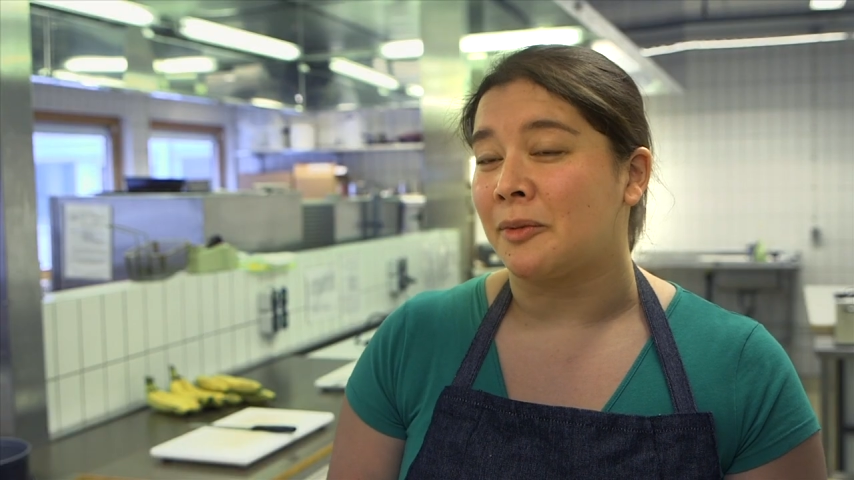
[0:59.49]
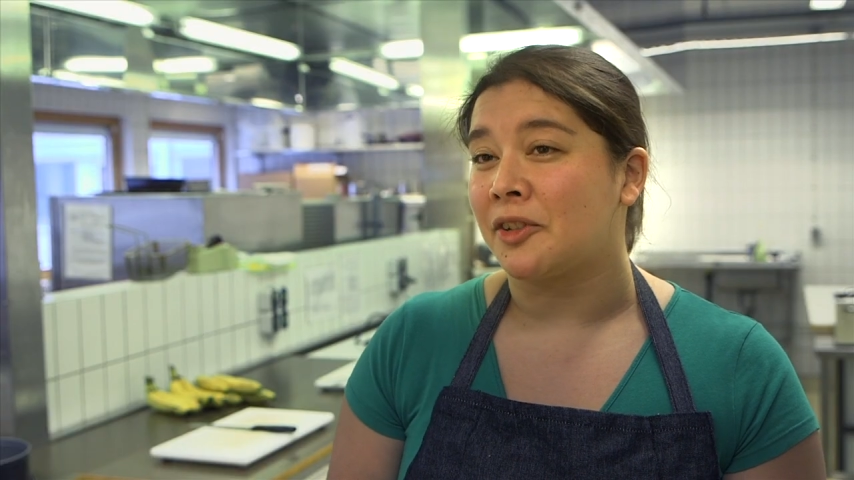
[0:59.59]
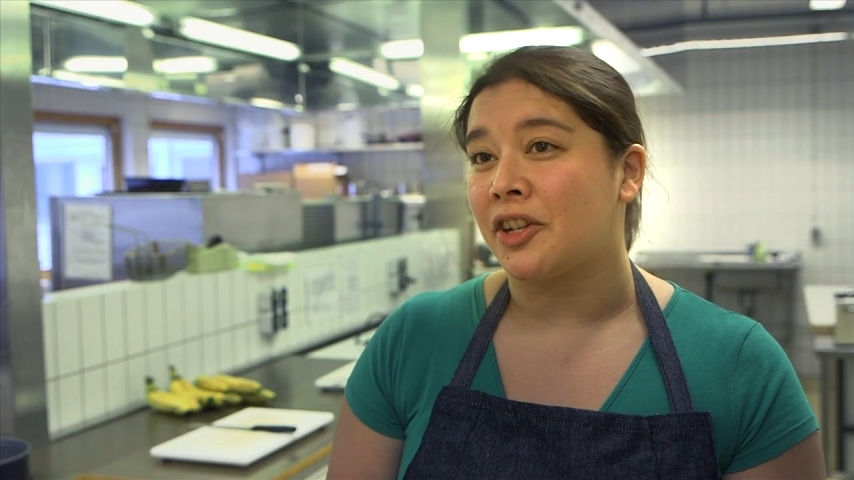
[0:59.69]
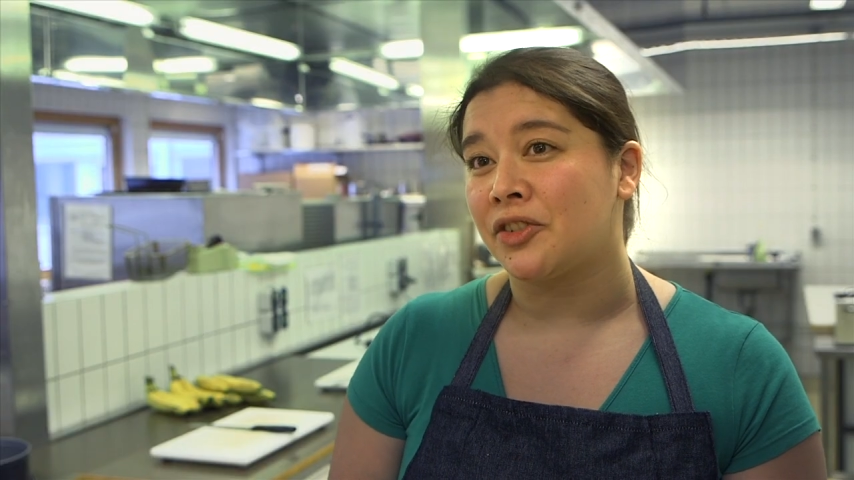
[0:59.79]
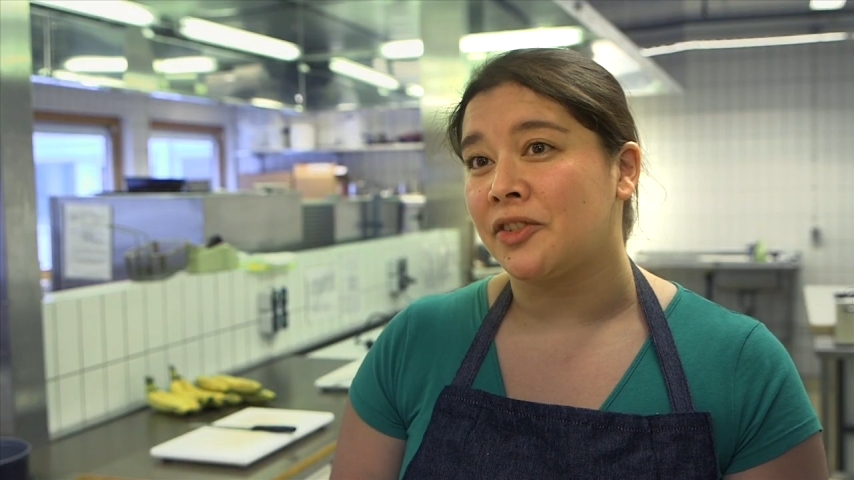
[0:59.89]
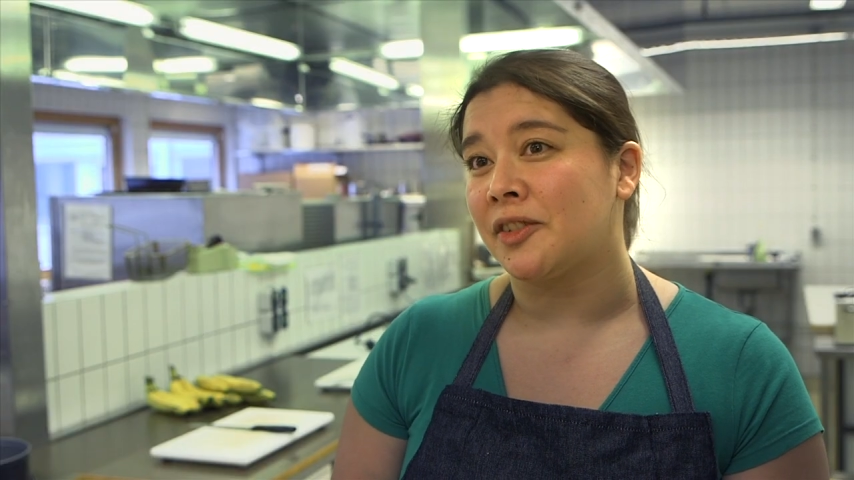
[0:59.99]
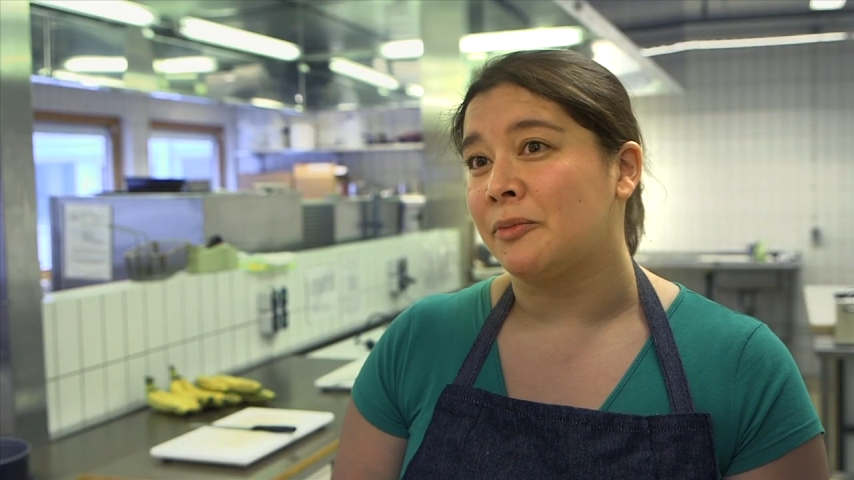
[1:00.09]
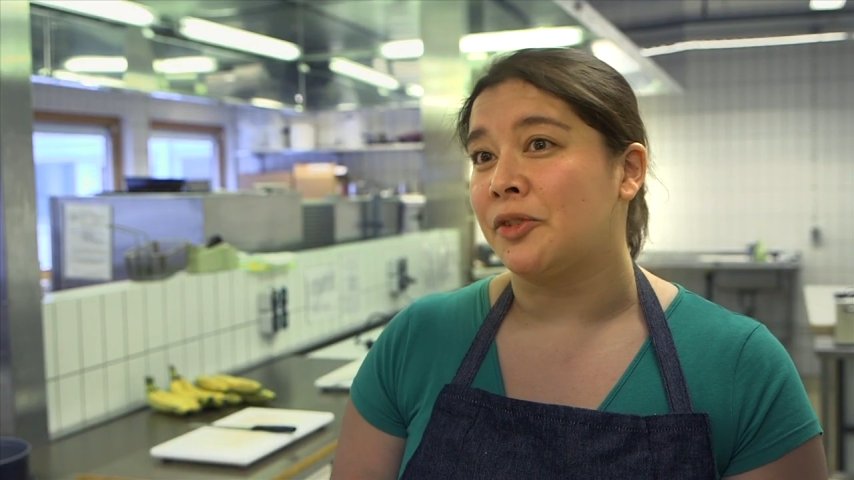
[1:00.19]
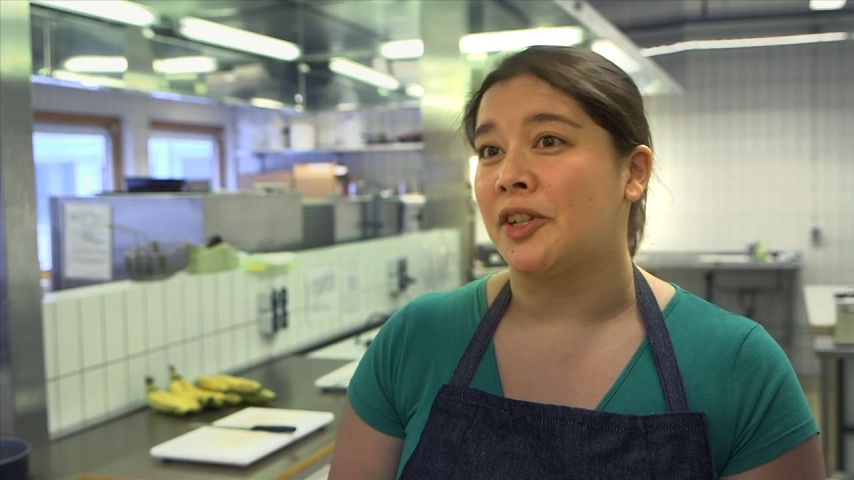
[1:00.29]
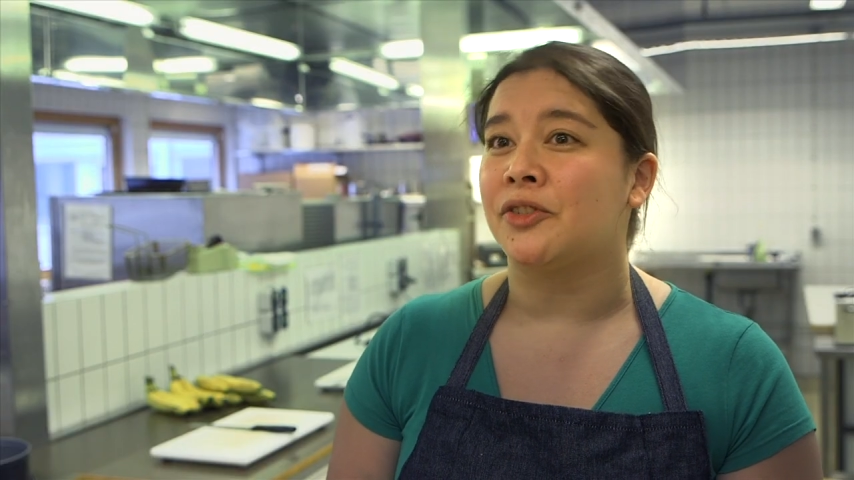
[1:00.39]
applications and
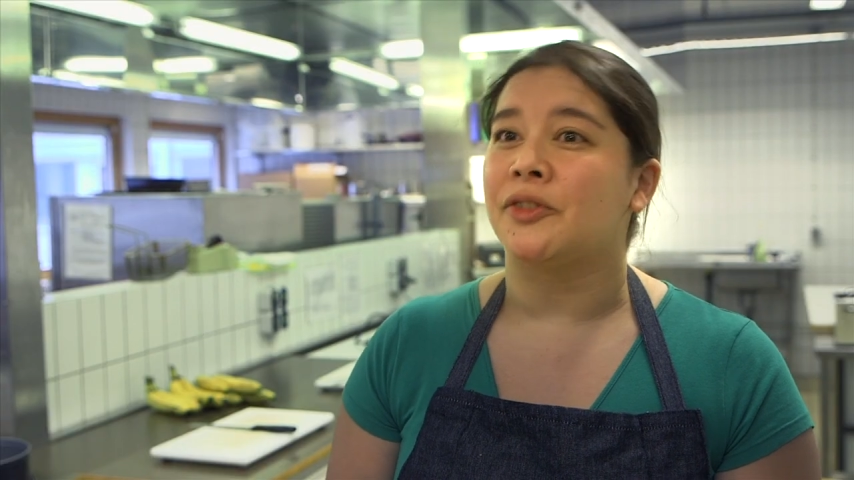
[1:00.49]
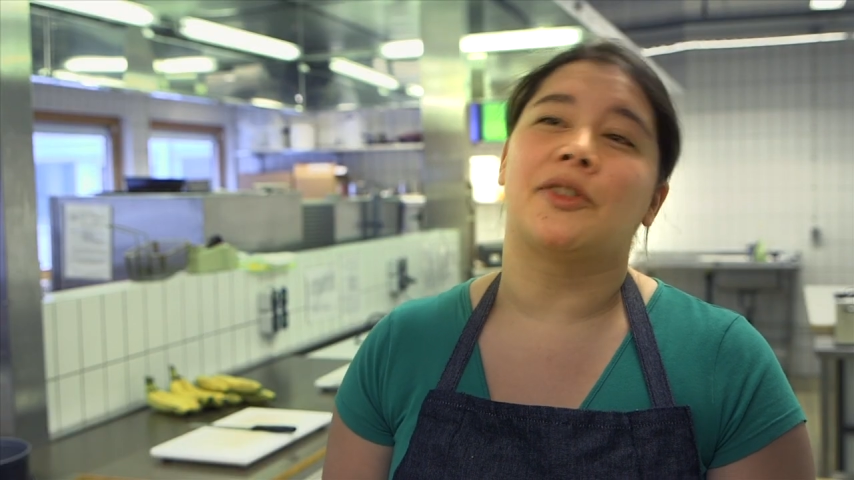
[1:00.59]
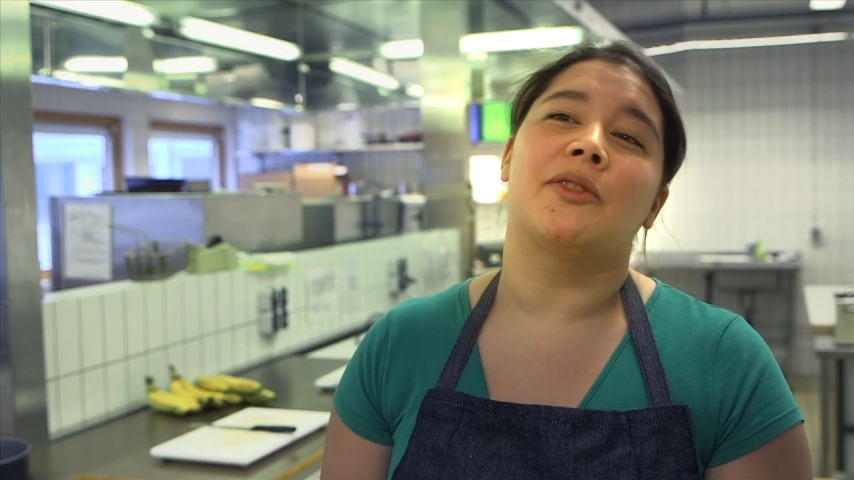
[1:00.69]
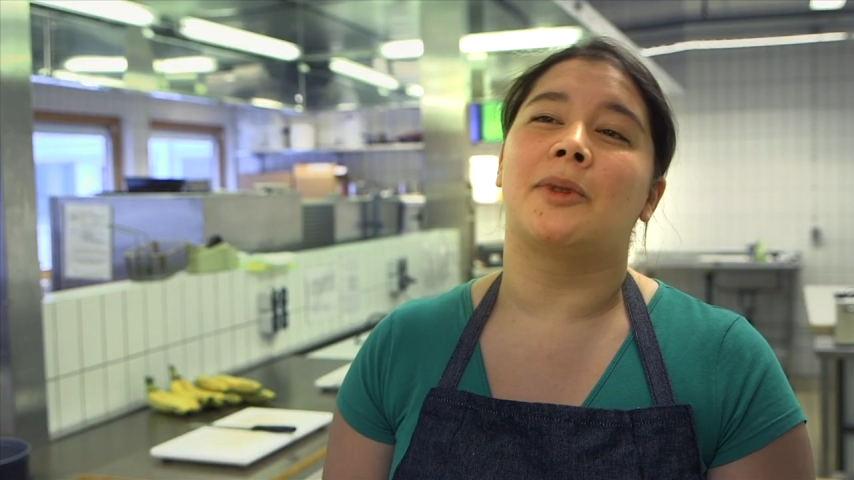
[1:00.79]
potentials on